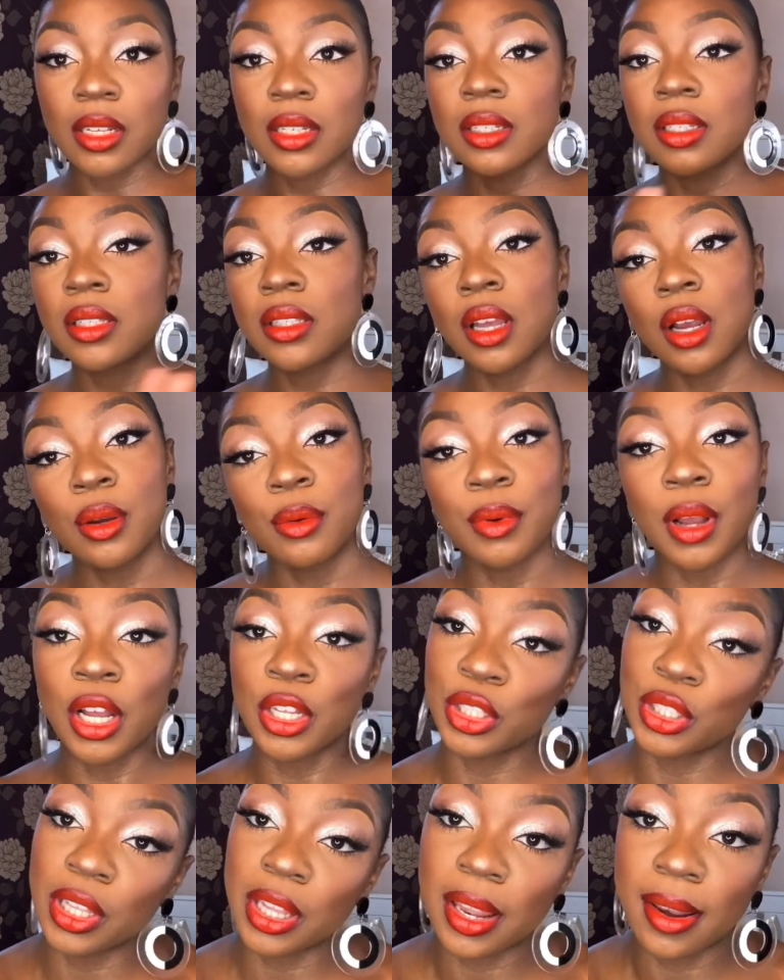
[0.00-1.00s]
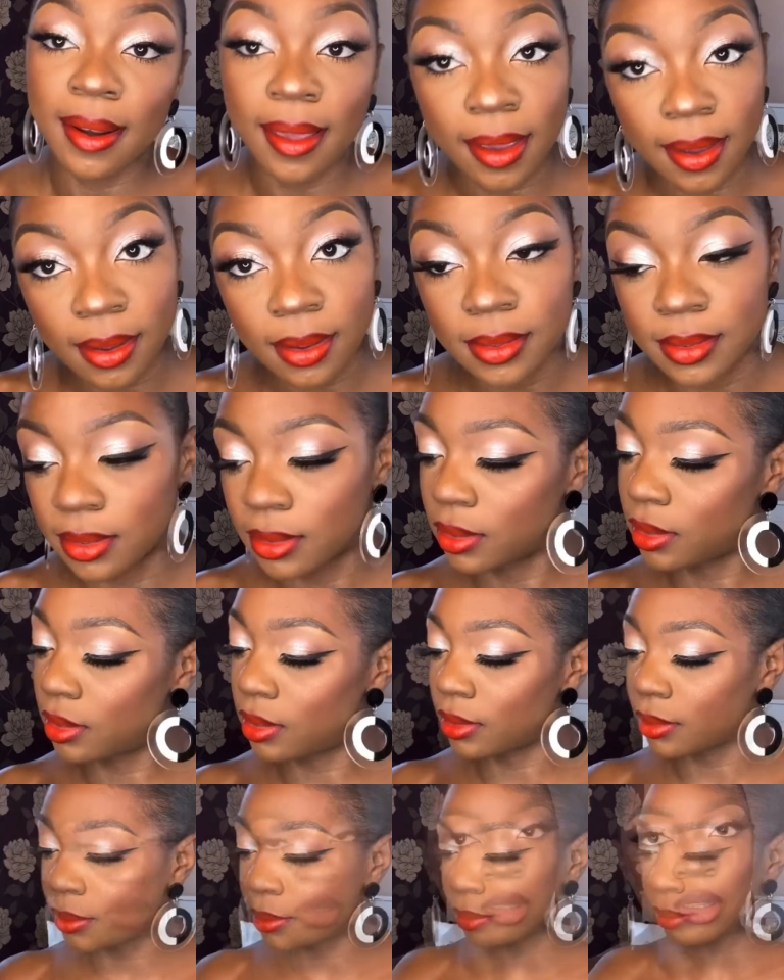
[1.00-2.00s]
So on to the
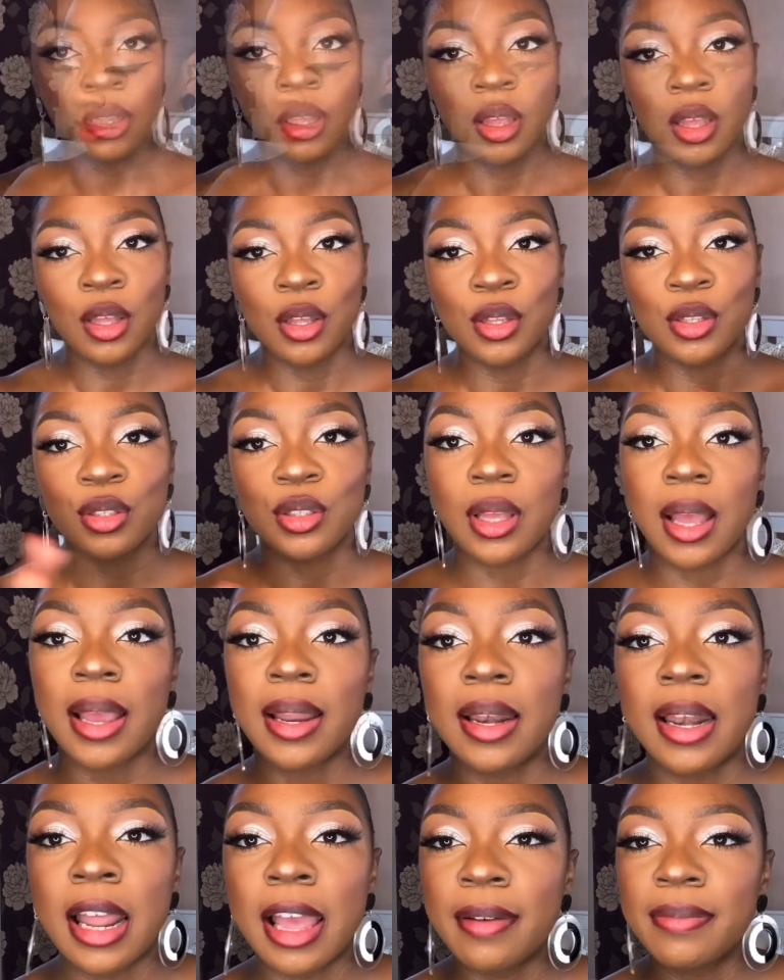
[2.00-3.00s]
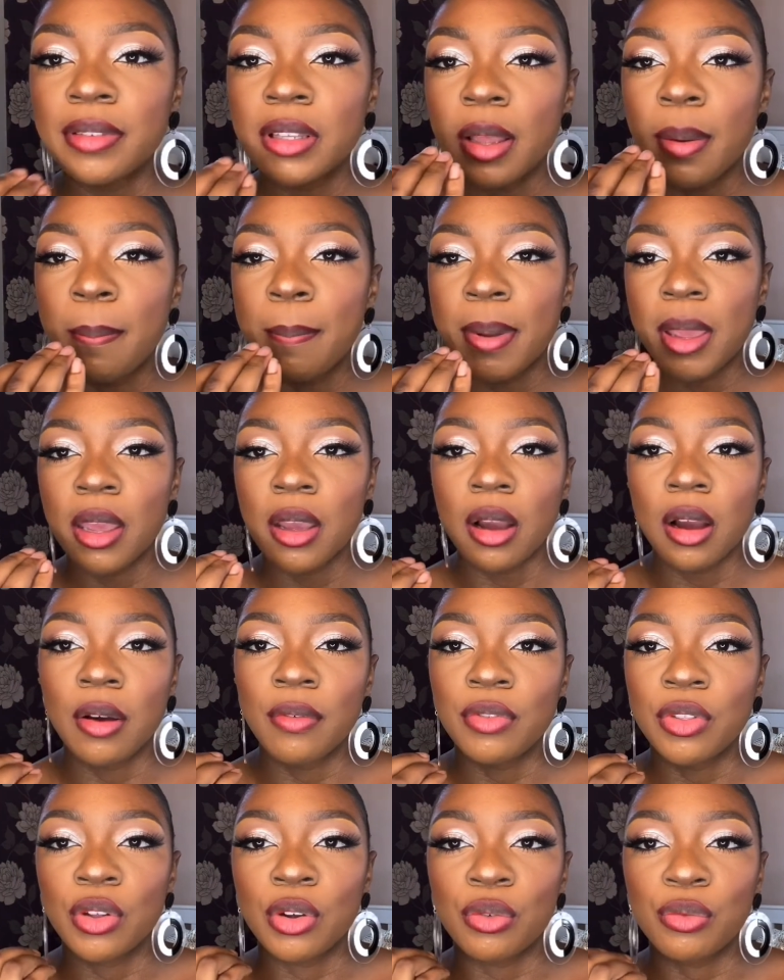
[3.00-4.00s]
next. So I left a bit
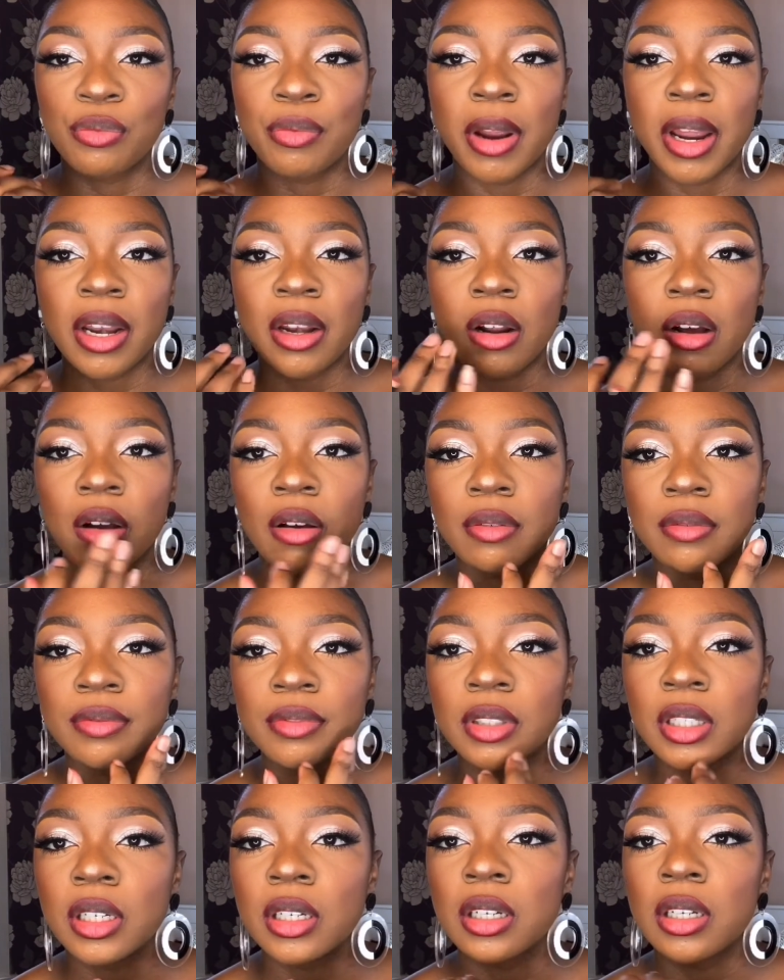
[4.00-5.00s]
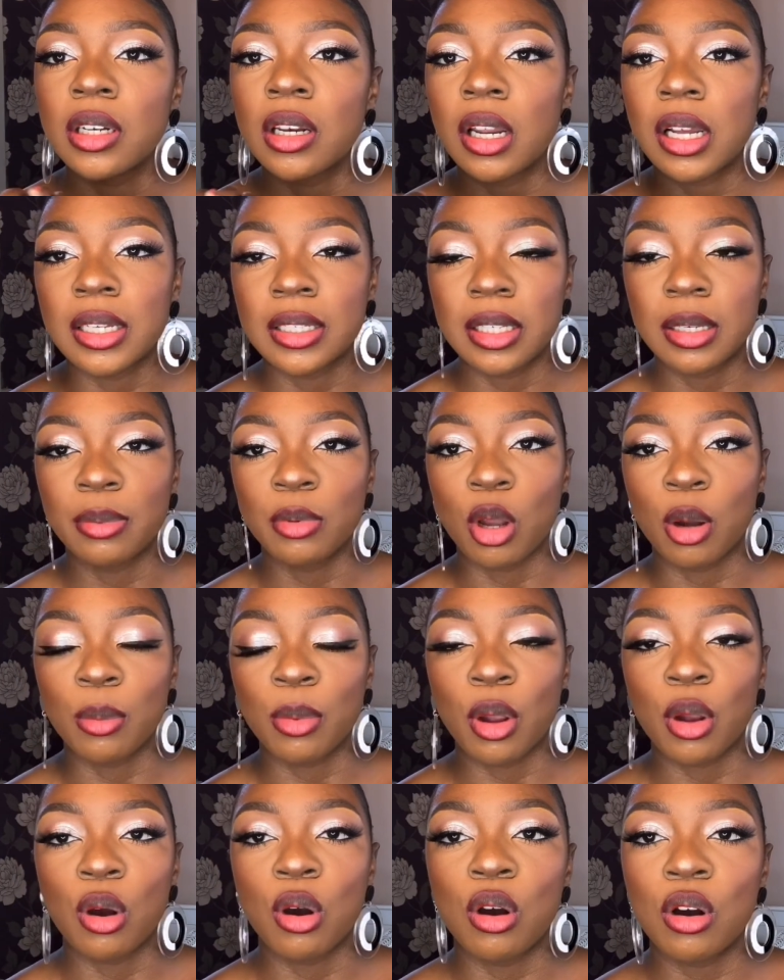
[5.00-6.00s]
of the red of the last lip
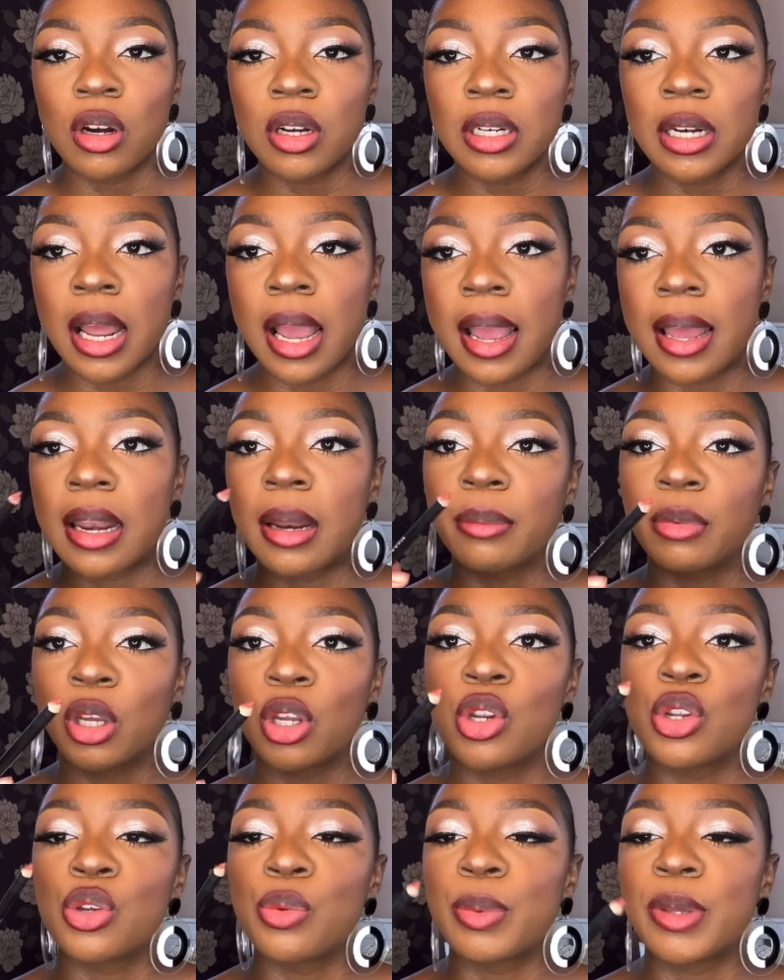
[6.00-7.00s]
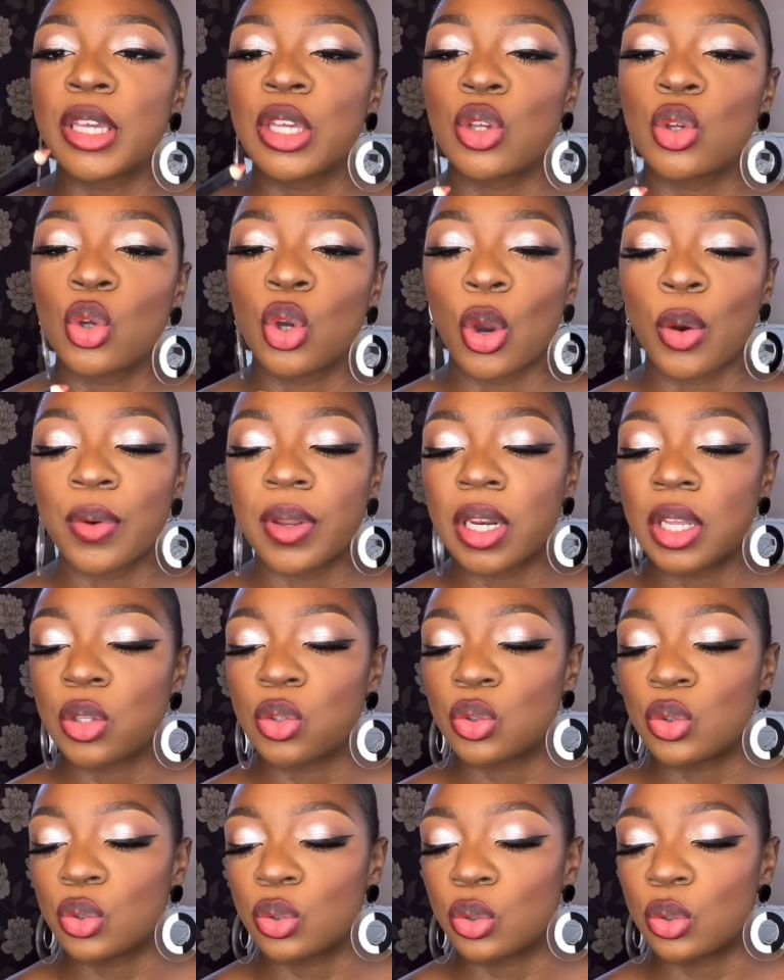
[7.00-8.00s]
combo on, and I'm going to be going
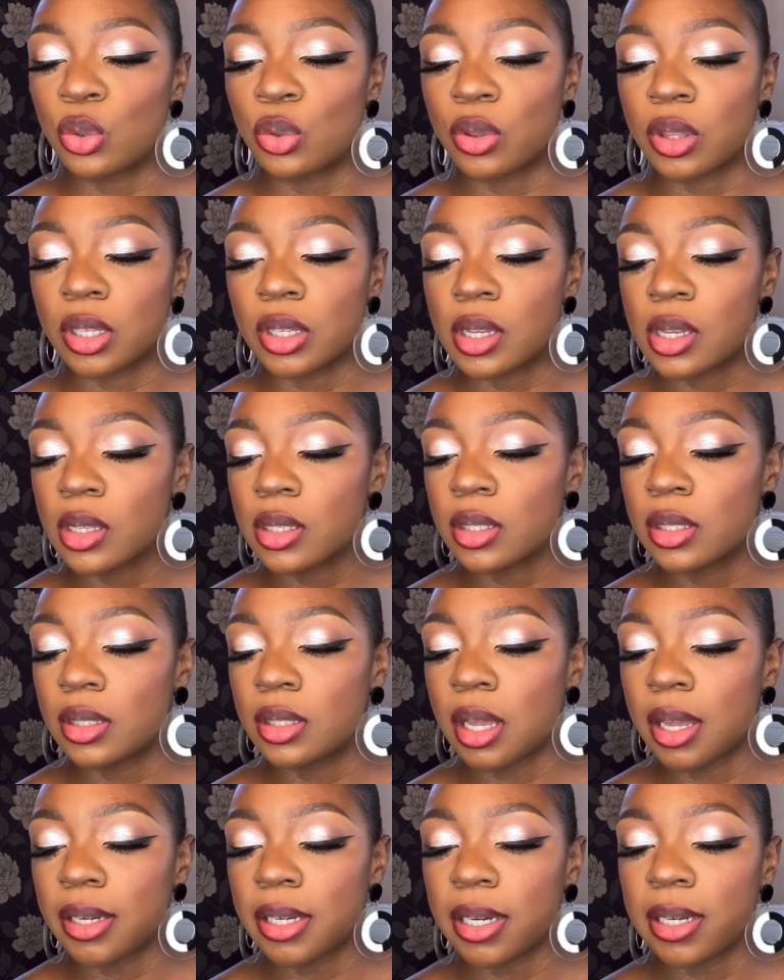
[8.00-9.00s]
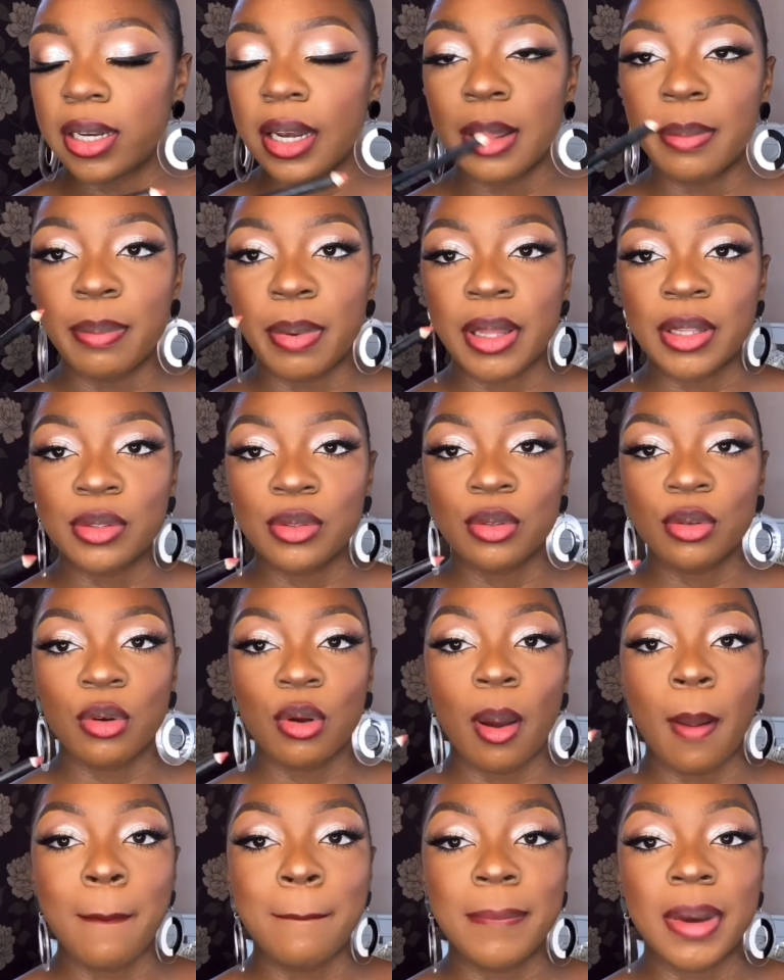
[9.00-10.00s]
into the studded lip
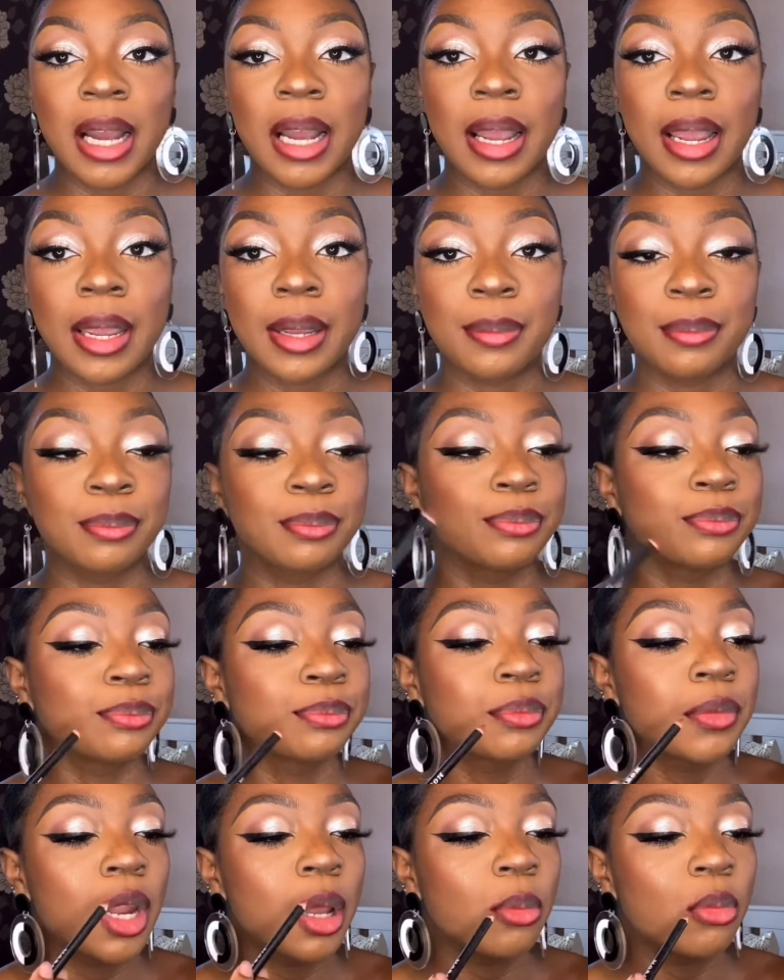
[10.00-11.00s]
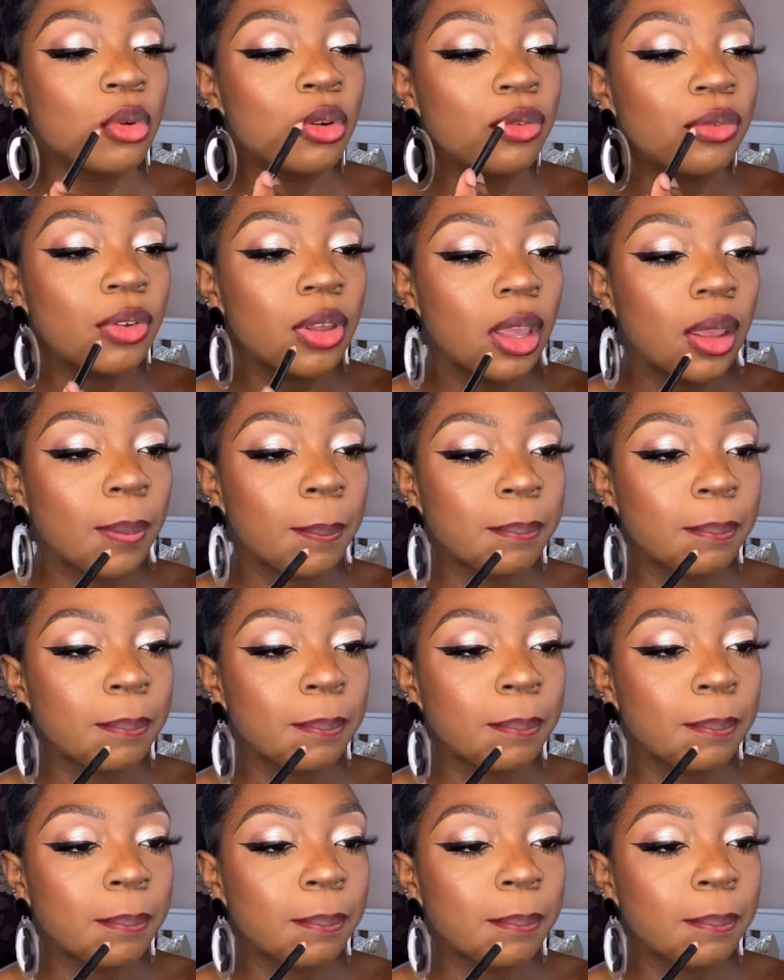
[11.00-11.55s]
pencil by Morphe.